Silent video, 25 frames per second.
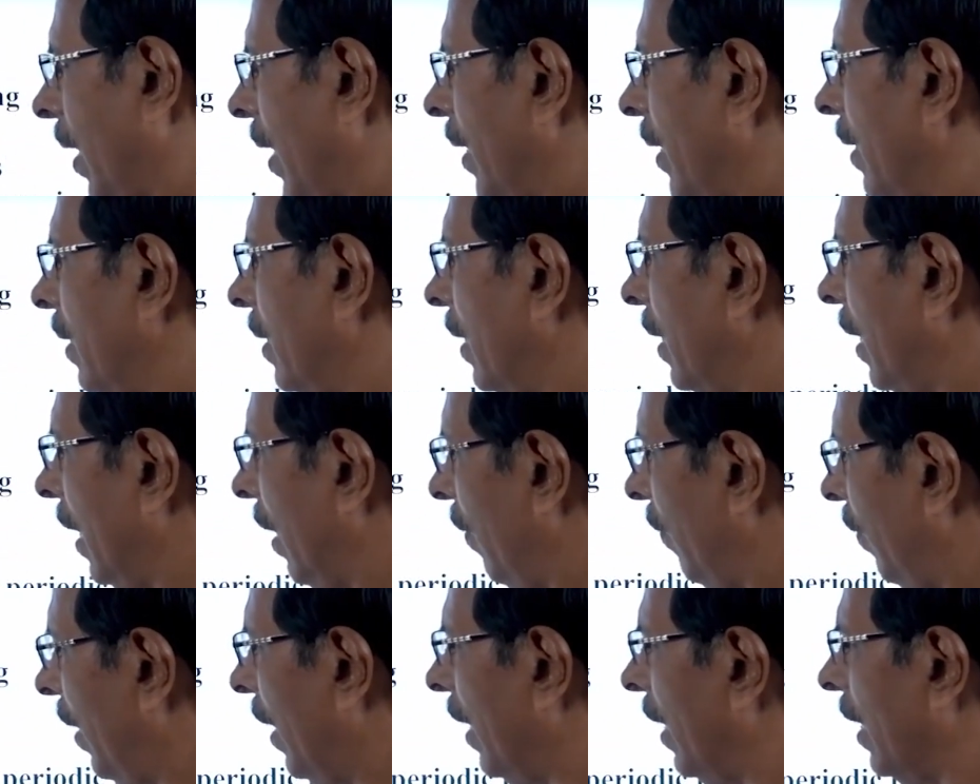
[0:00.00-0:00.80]
And
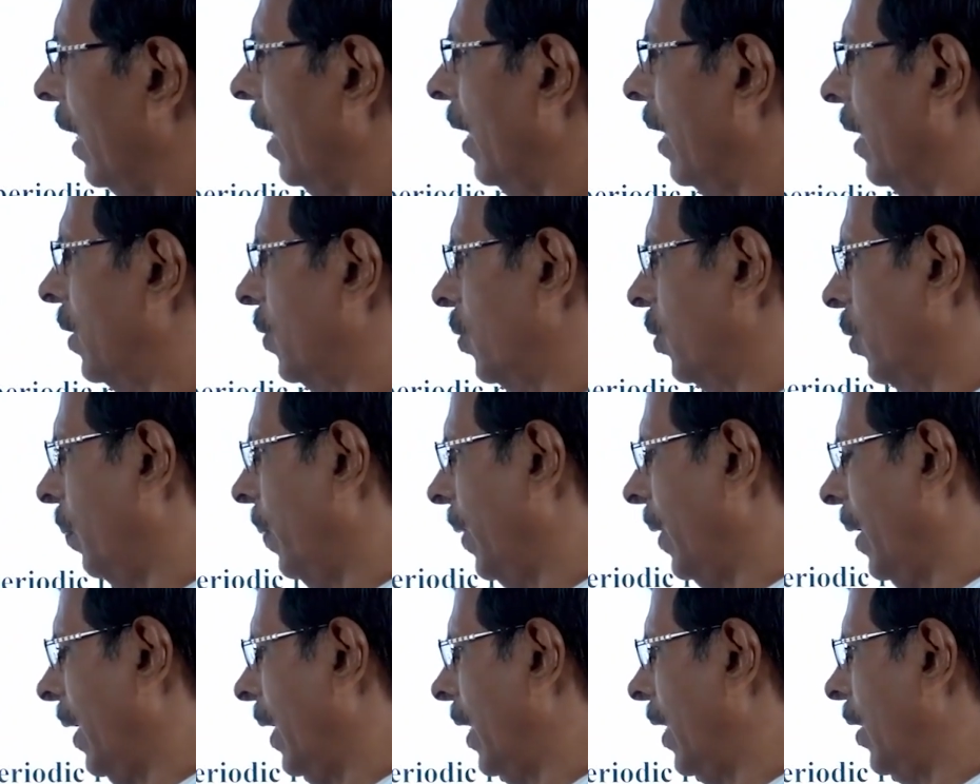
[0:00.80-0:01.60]
every dealer should
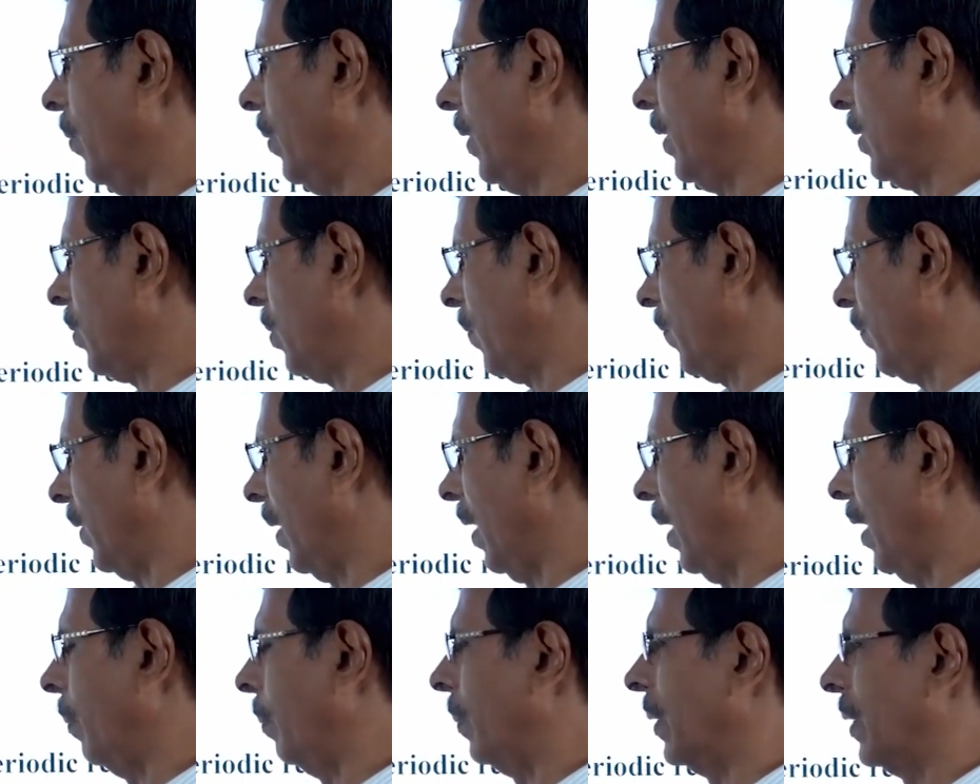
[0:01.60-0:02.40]
be advised of the
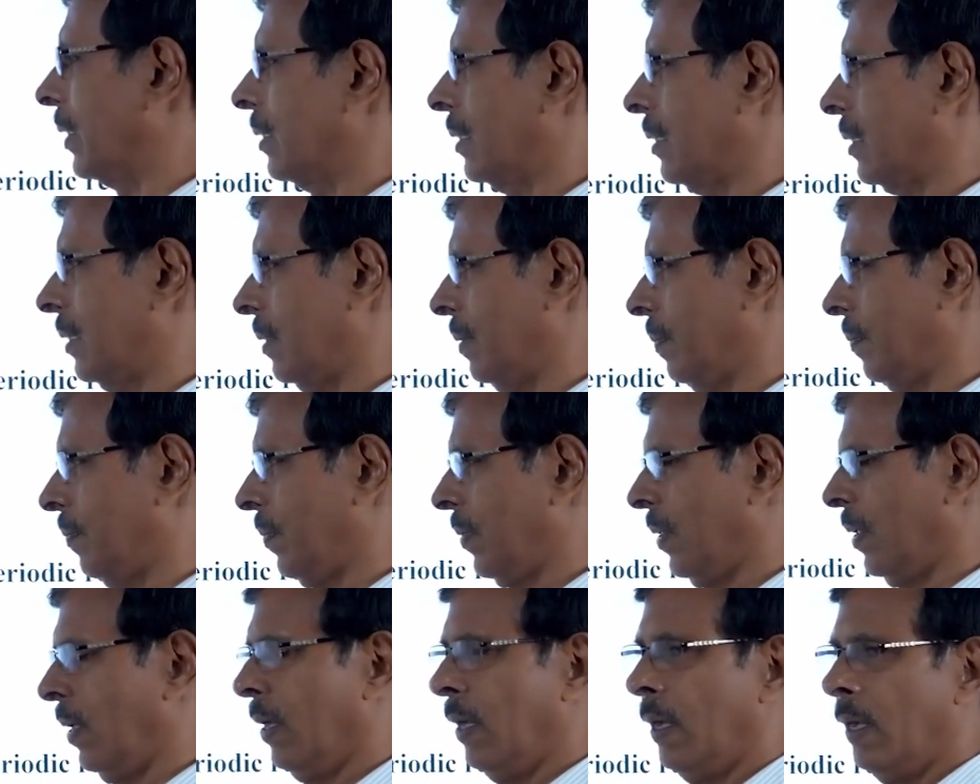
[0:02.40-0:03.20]
limits.
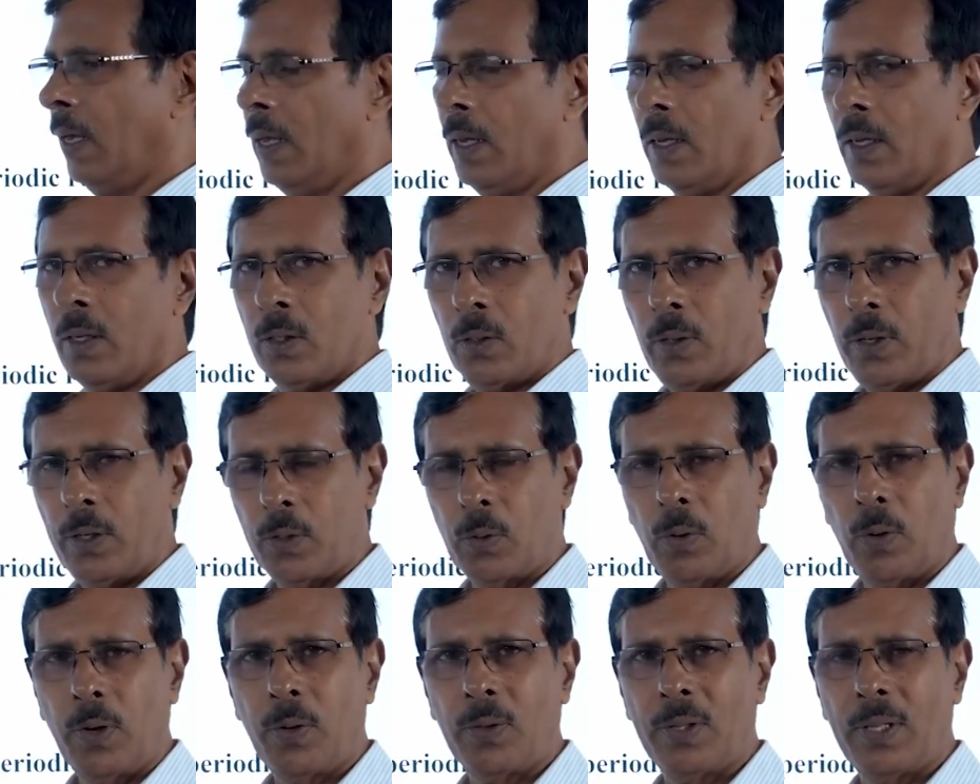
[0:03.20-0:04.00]
So I
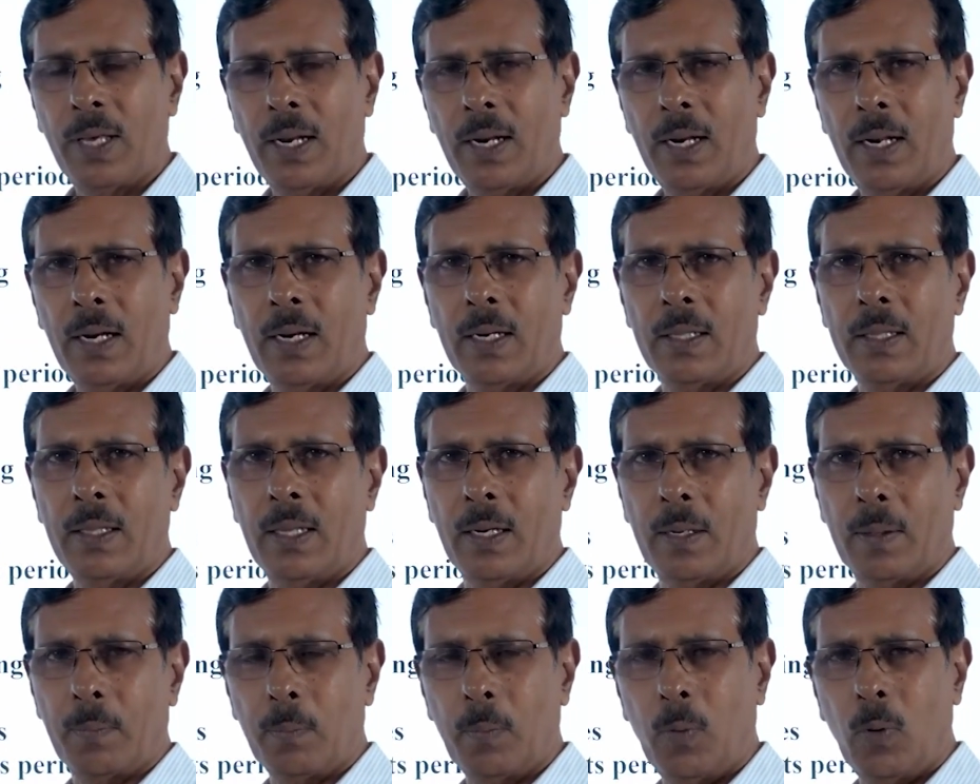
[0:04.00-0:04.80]
told you
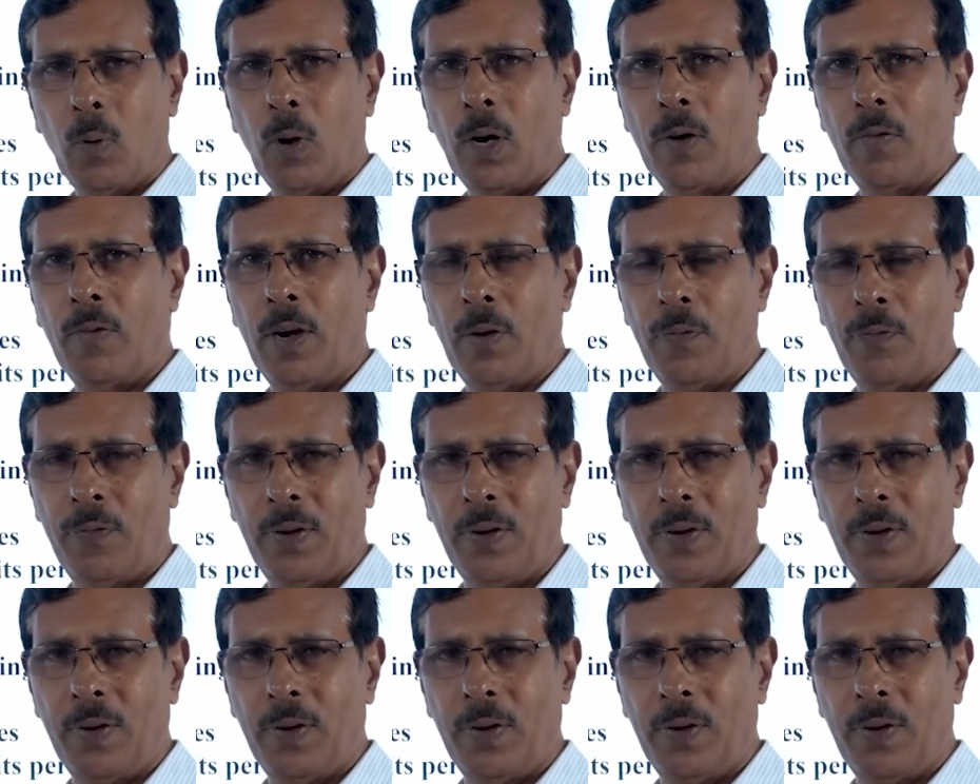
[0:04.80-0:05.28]
the board will